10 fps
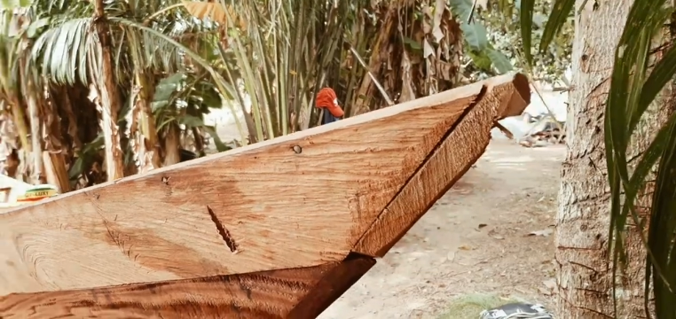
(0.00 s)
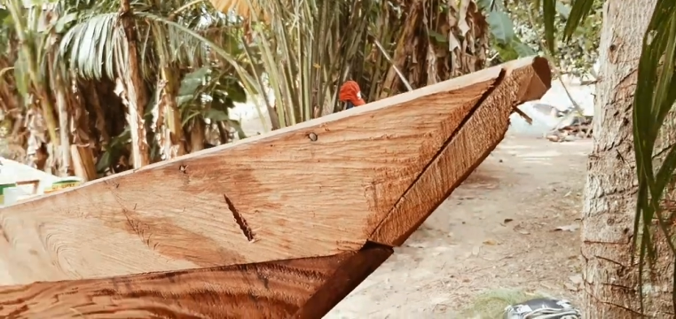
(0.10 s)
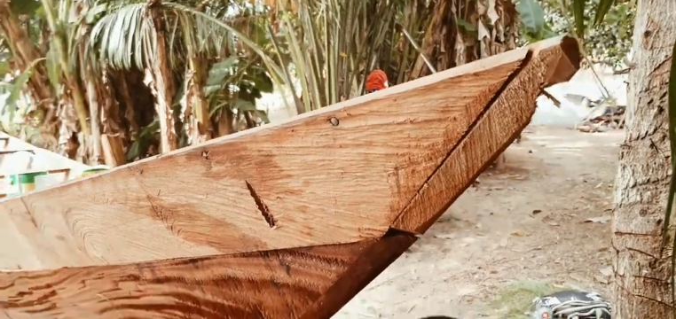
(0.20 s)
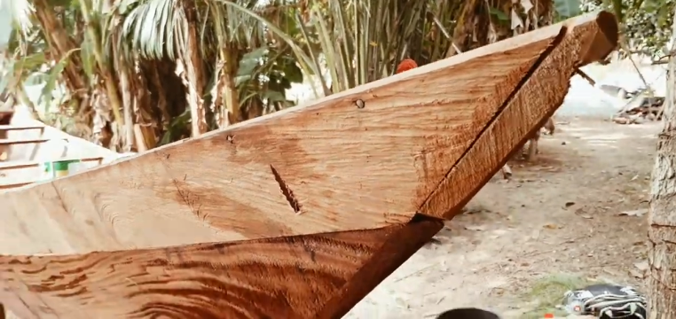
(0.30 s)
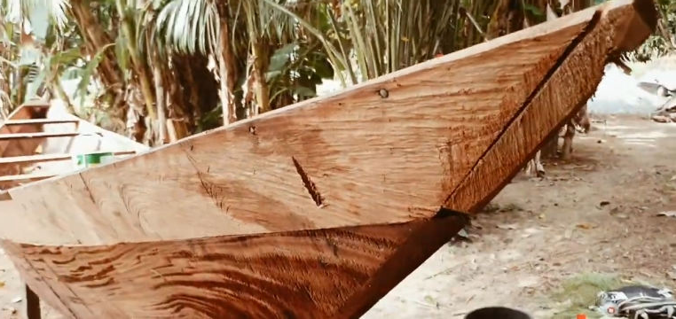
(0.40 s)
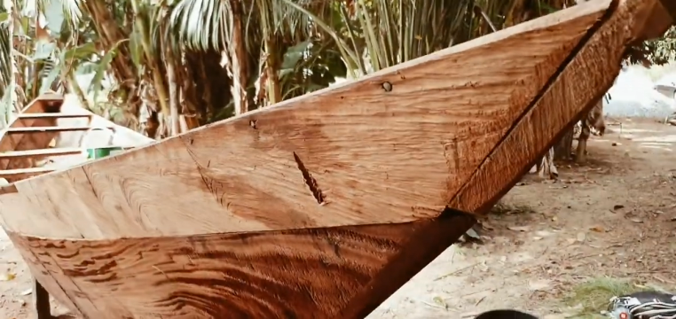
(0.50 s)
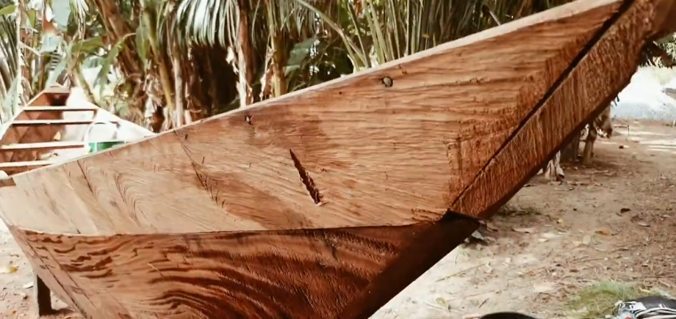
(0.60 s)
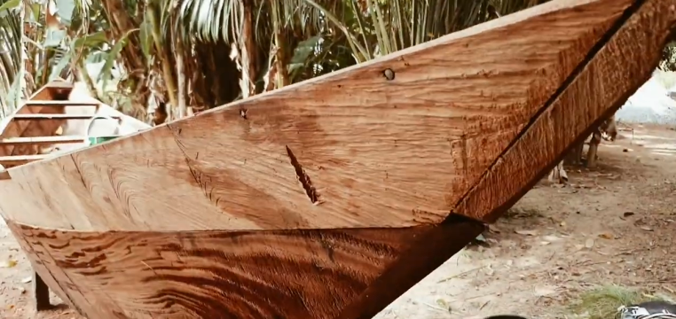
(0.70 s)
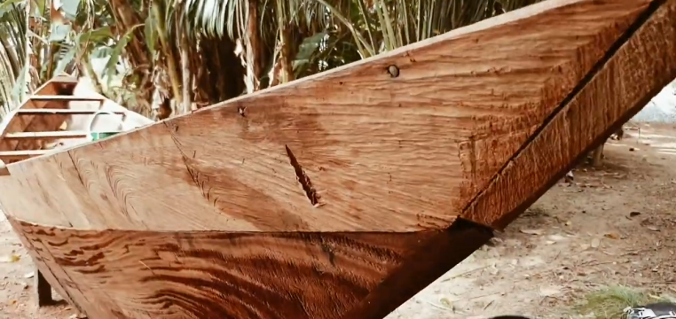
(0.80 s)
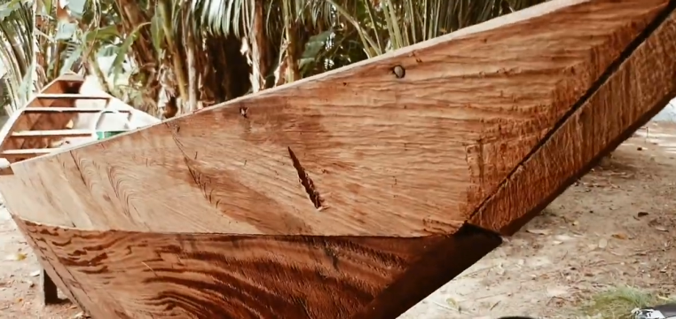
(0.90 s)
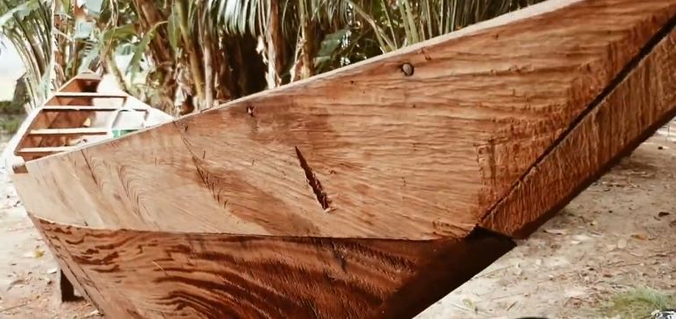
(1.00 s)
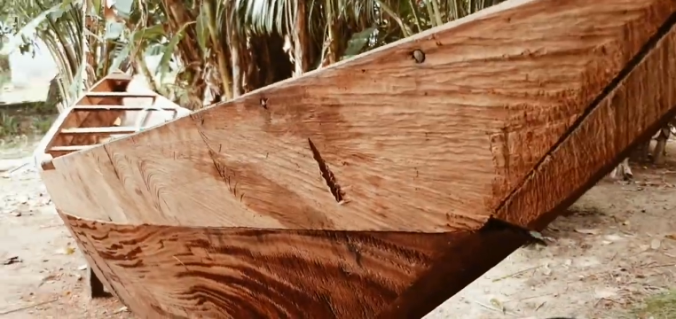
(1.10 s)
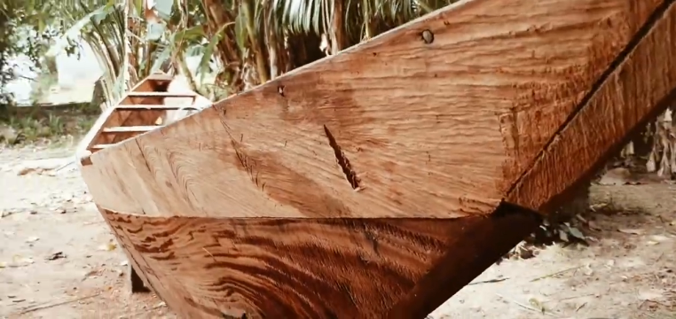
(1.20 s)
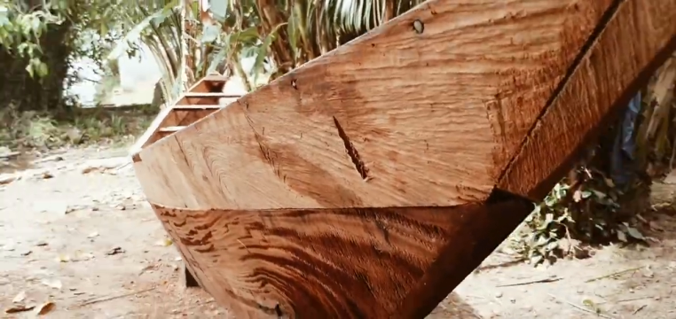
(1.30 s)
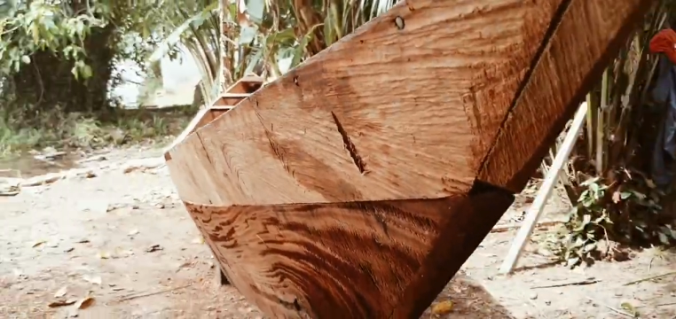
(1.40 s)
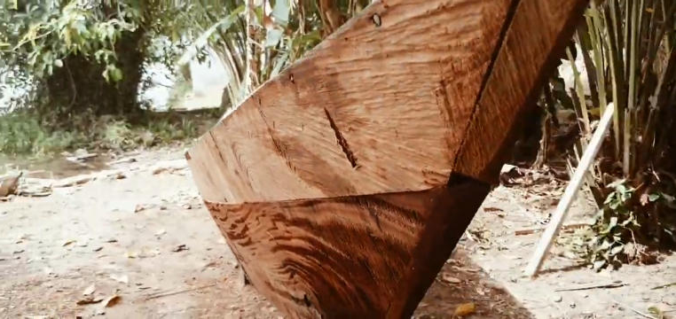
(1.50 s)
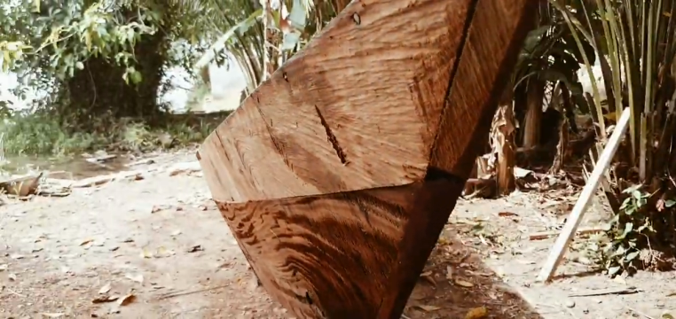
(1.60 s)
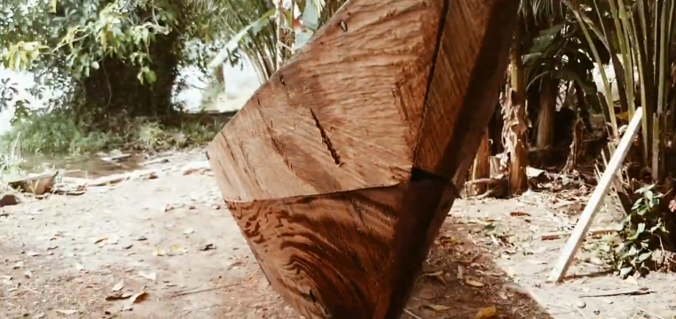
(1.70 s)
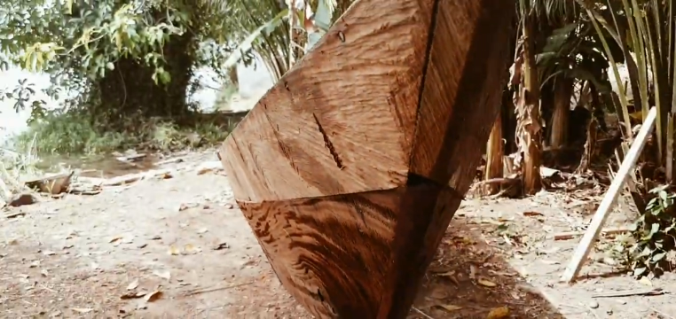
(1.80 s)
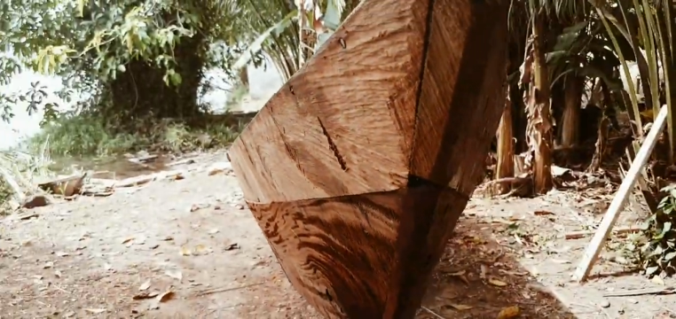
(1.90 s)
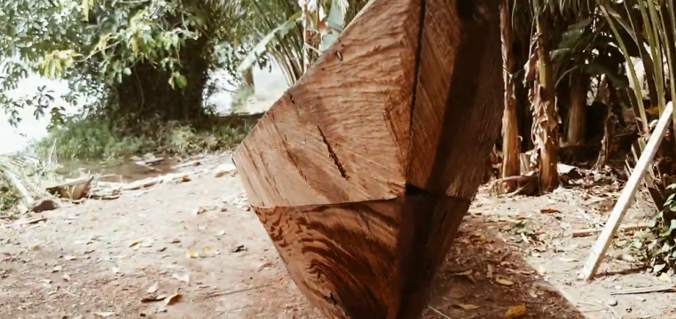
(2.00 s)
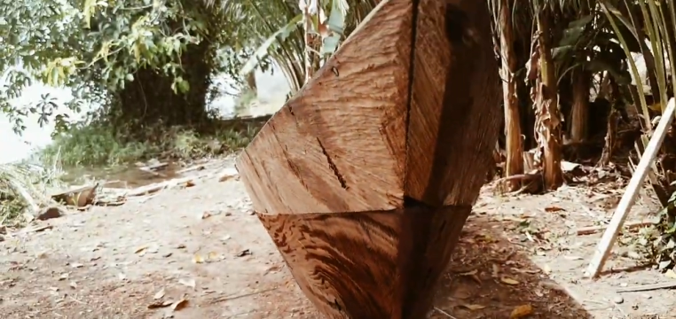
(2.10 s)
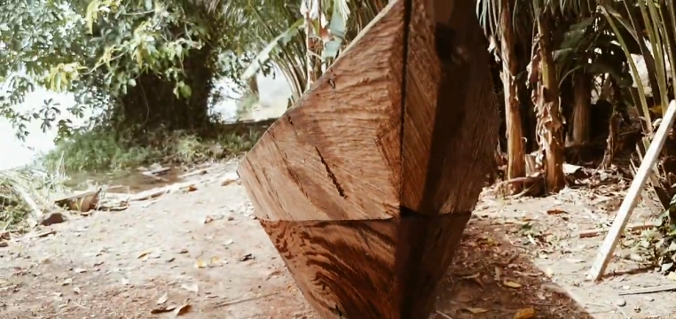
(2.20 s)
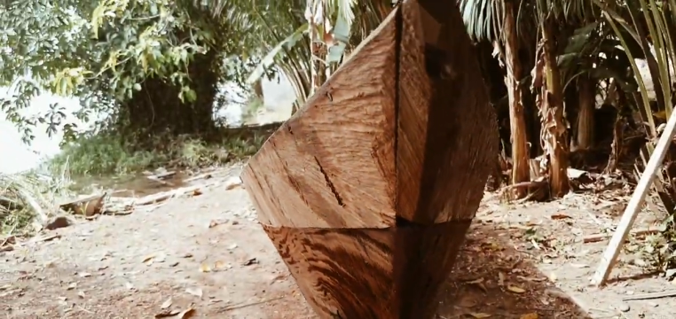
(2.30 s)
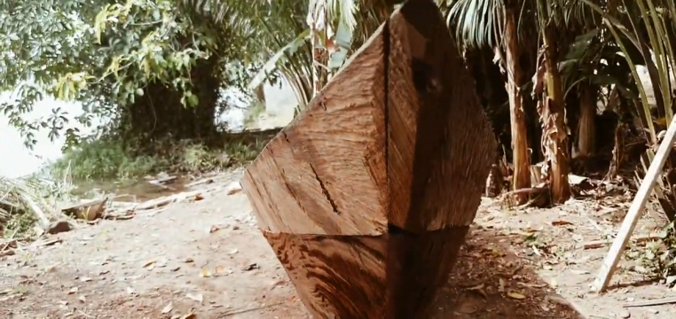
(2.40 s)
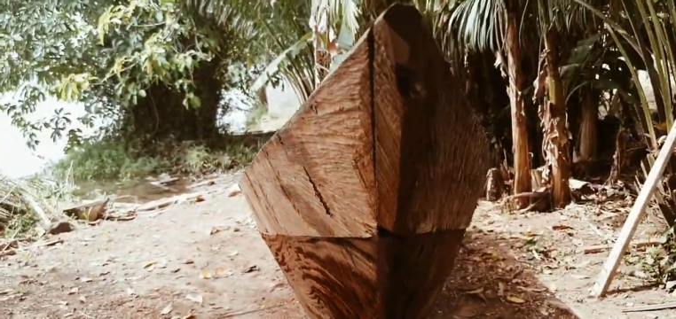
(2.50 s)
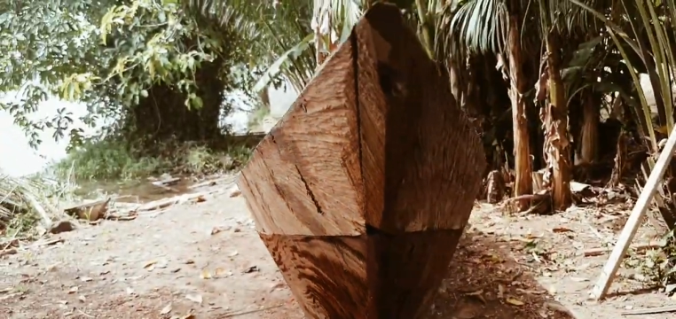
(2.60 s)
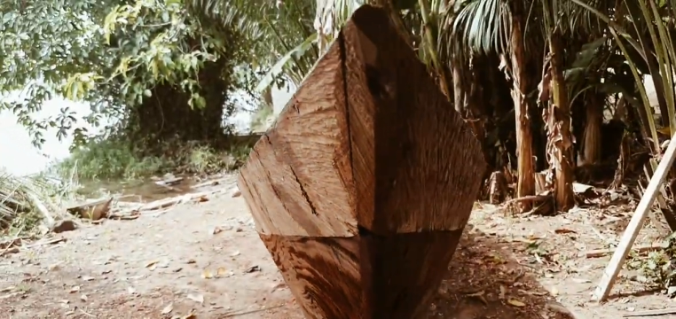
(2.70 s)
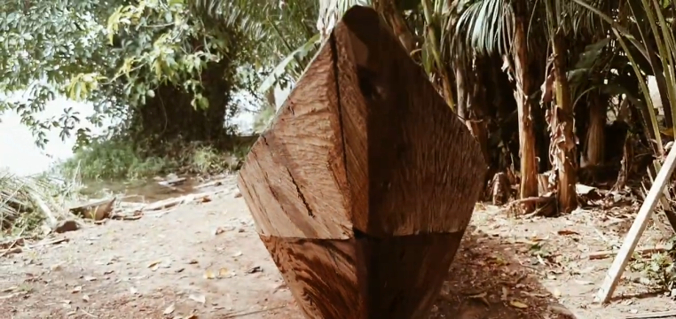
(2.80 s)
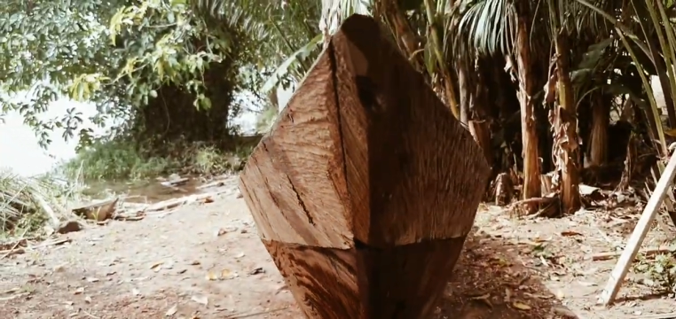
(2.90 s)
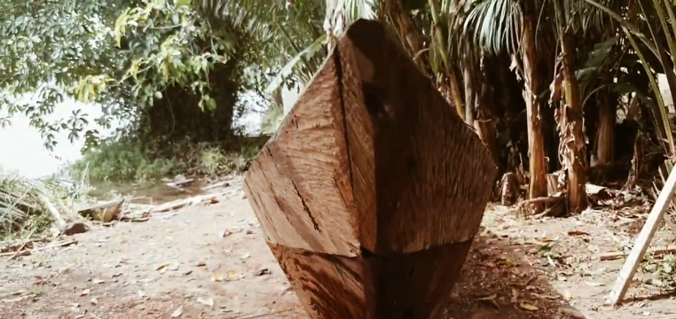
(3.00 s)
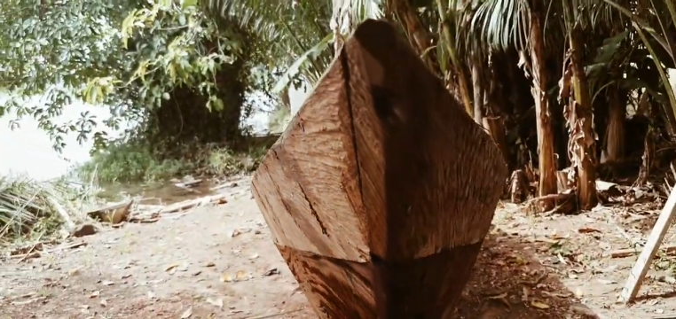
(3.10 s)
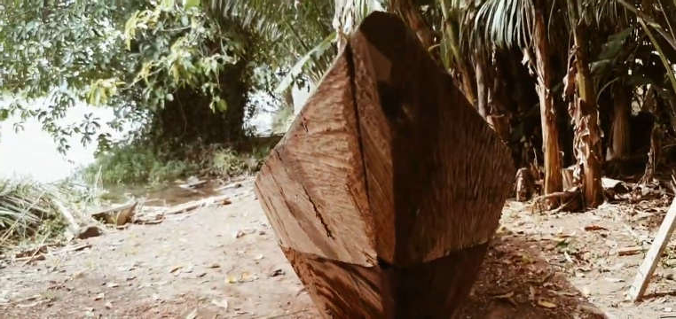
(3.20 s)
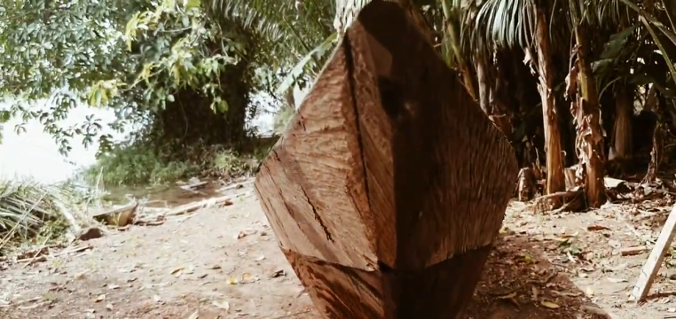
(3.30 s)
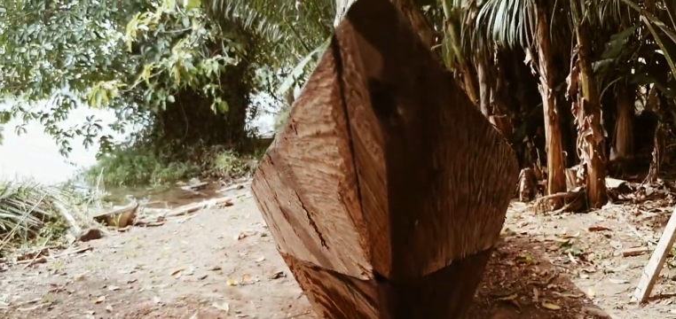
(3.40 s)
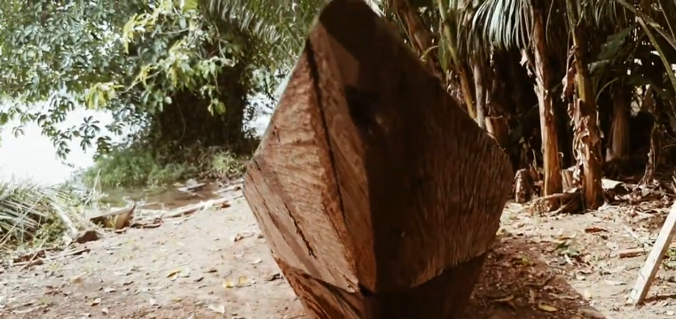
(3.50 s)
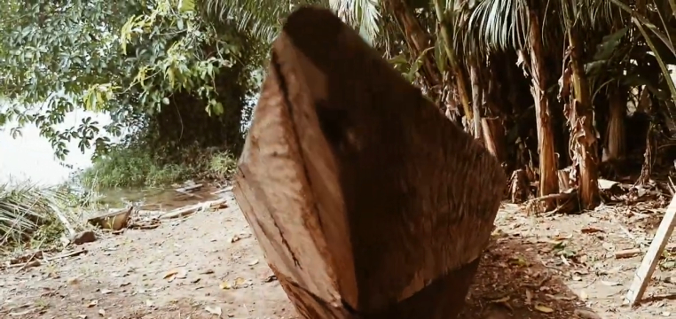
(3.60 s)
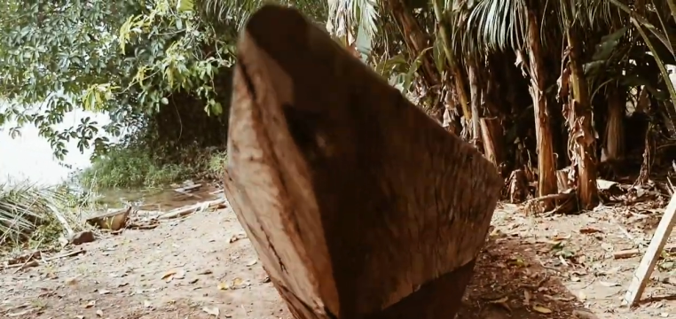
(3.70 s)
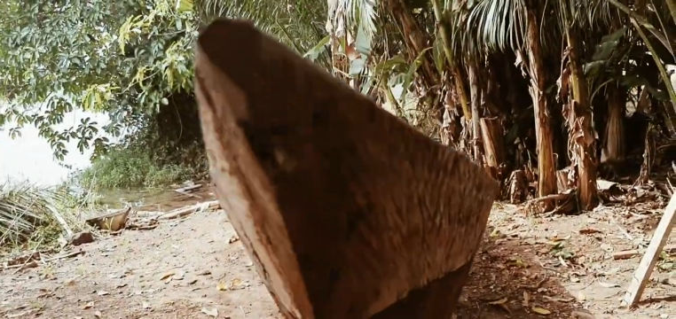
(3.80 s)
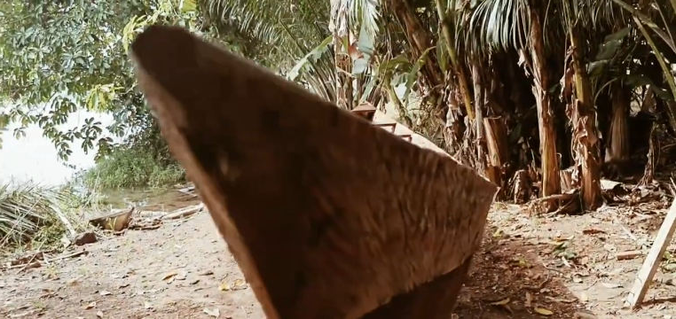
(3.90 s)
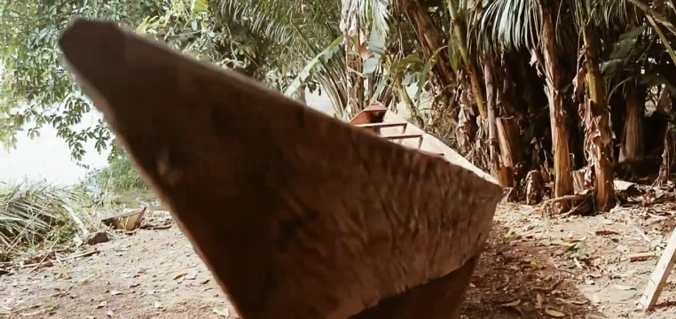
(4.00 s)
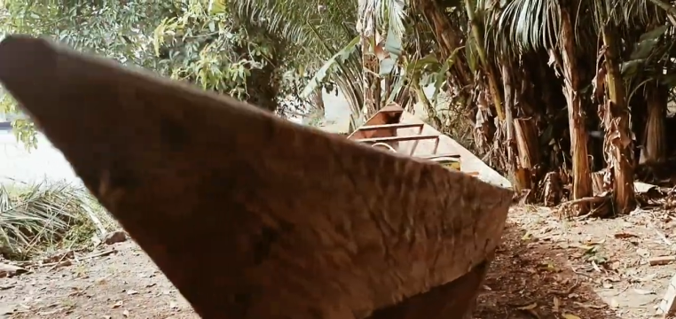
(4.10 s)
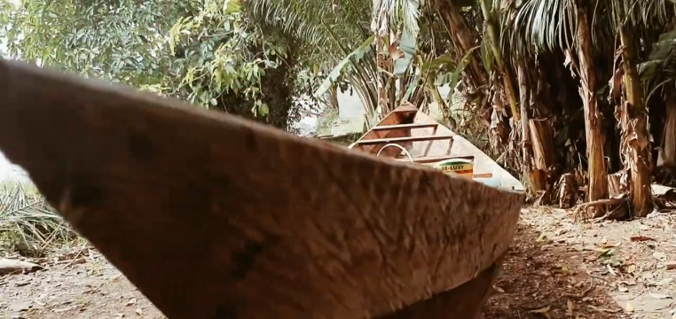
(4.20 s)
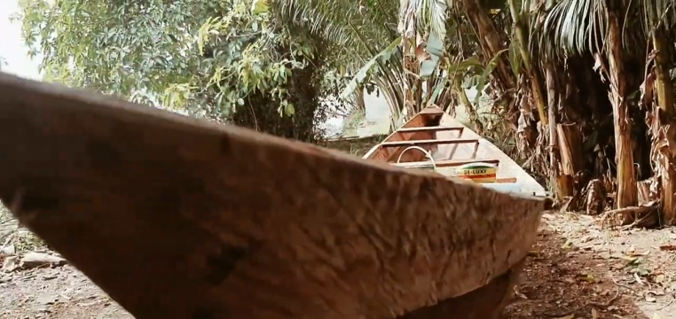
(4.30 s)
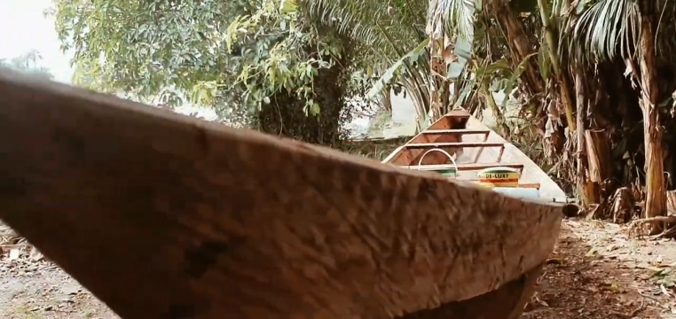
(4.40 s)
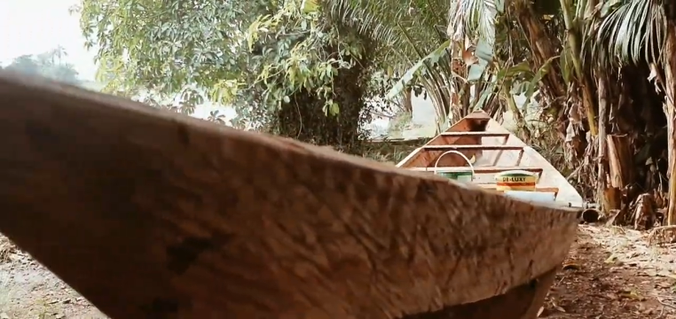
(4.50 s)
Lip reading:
(no speaker visible)